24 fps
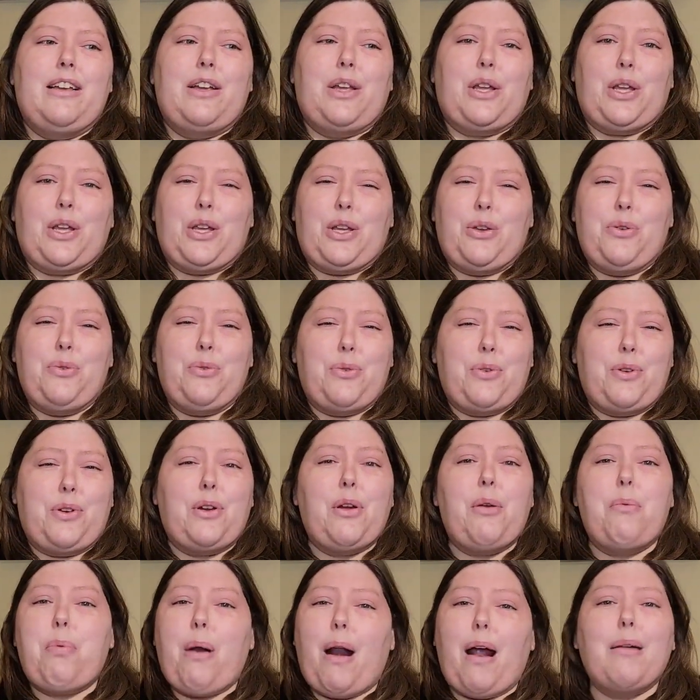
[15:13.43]
you
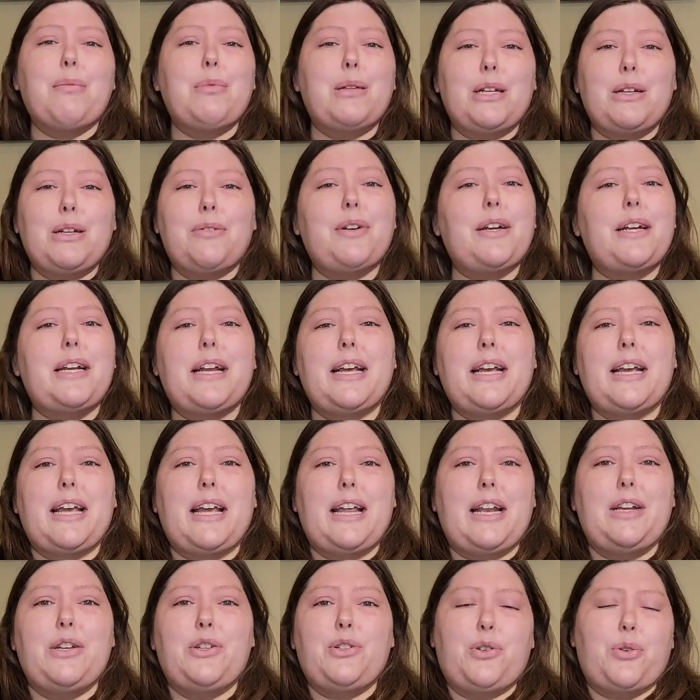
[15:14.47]
could probably read it
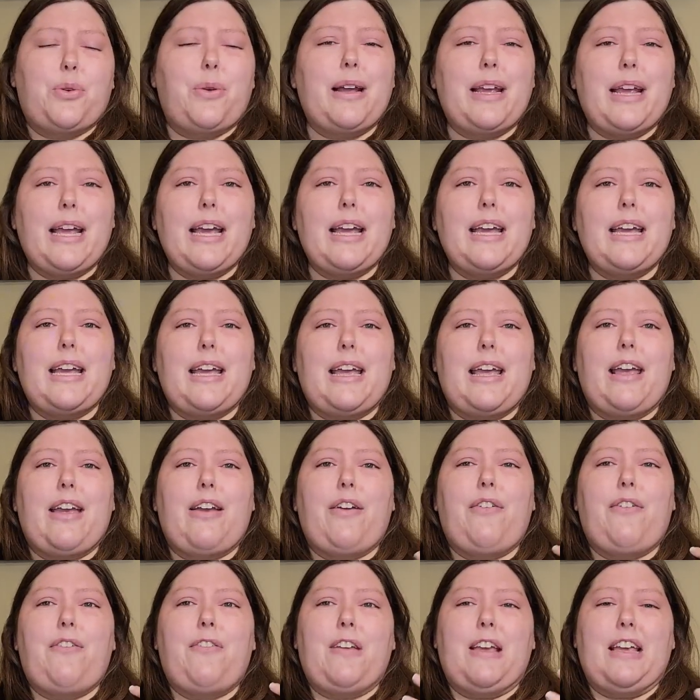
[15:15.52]
and enjoy it.
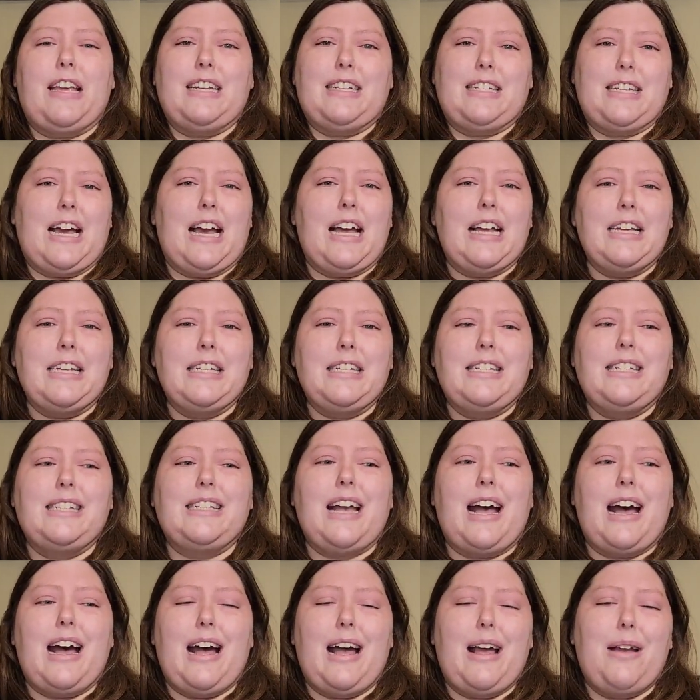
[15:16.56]
If it does,
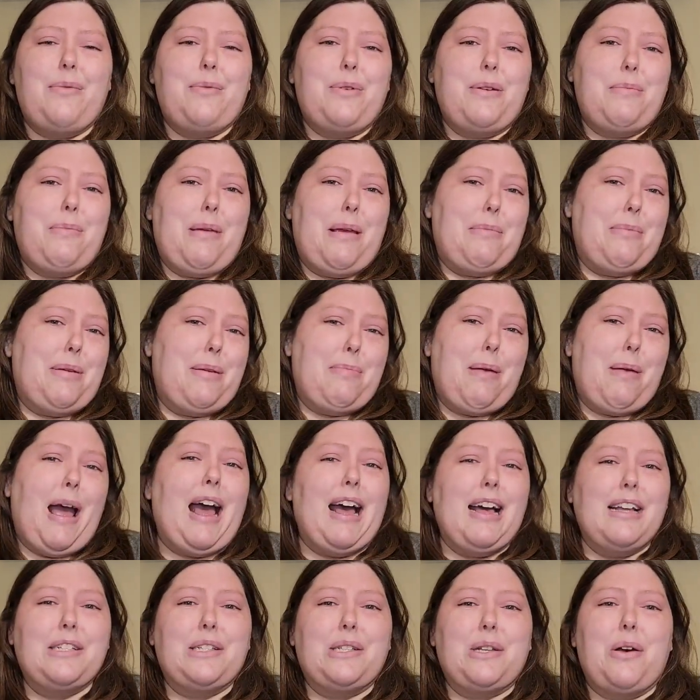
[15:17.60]
I would maybe
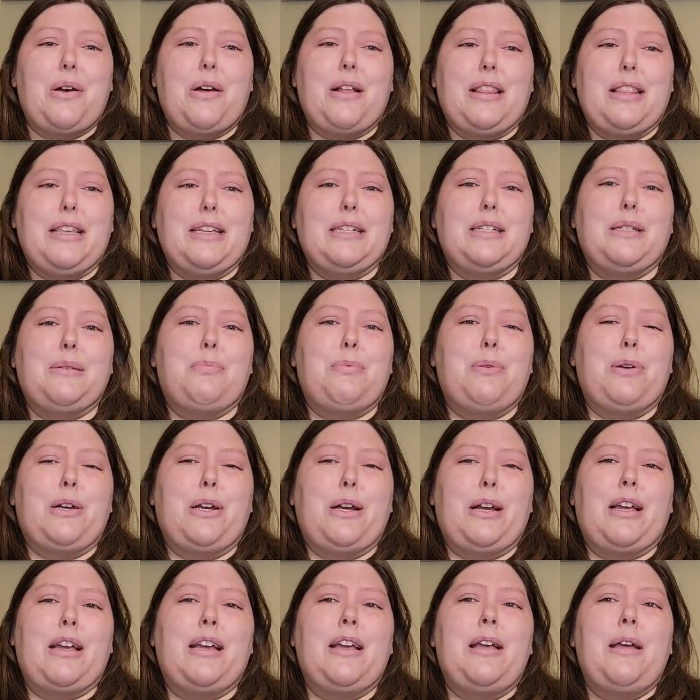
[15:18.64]
pass on this
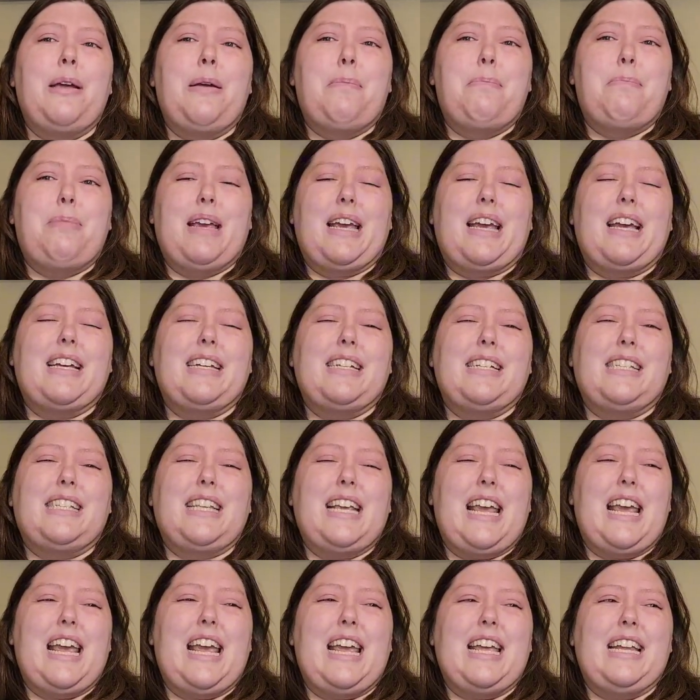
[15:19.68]
book because
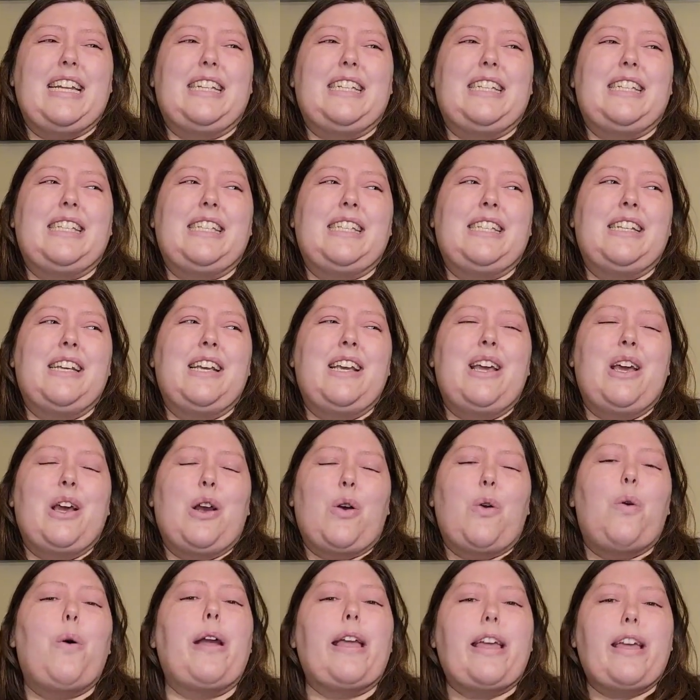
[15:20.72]
it's
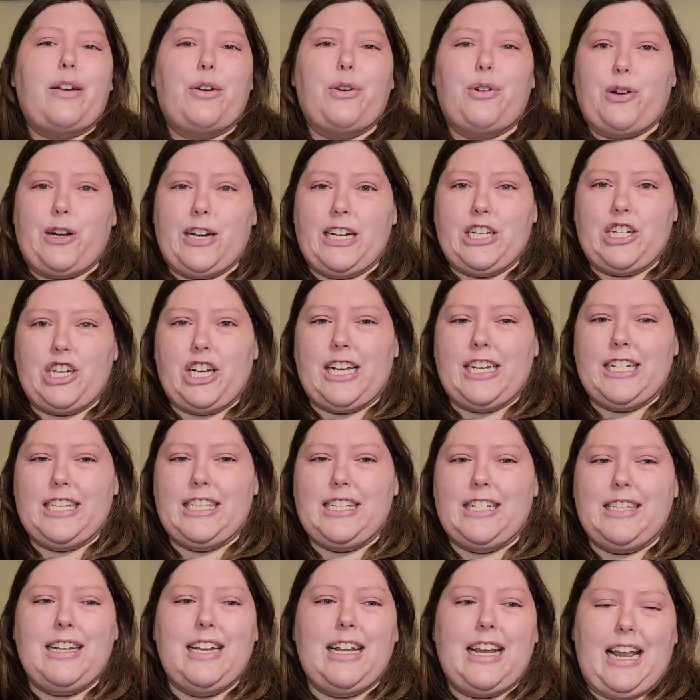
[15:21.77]
quite
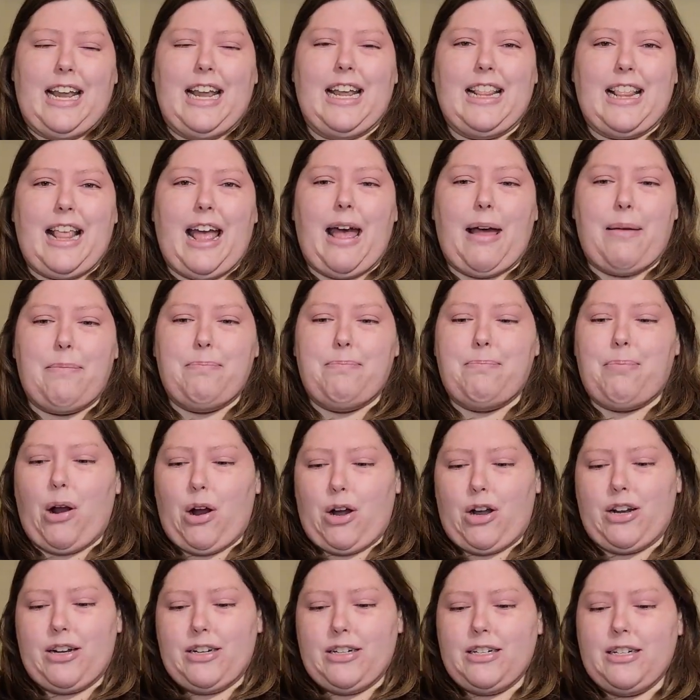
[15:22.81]
egregious in that
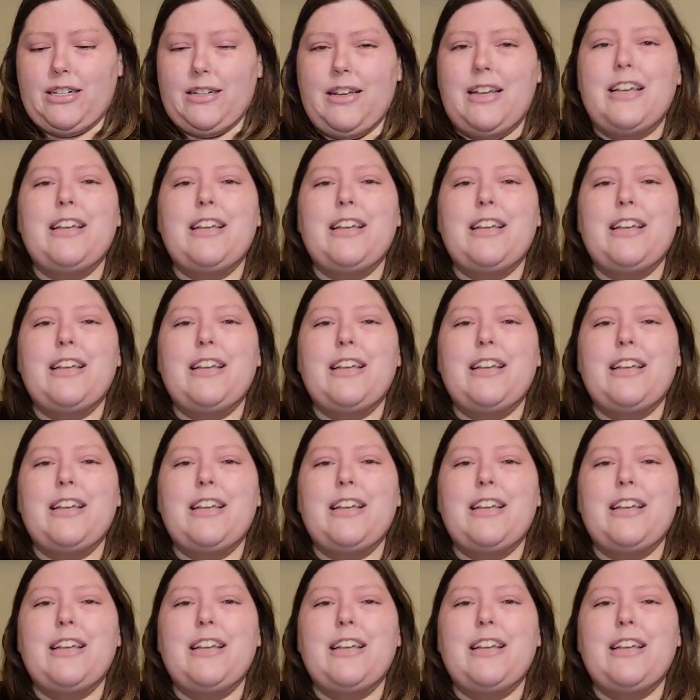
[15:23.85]
part.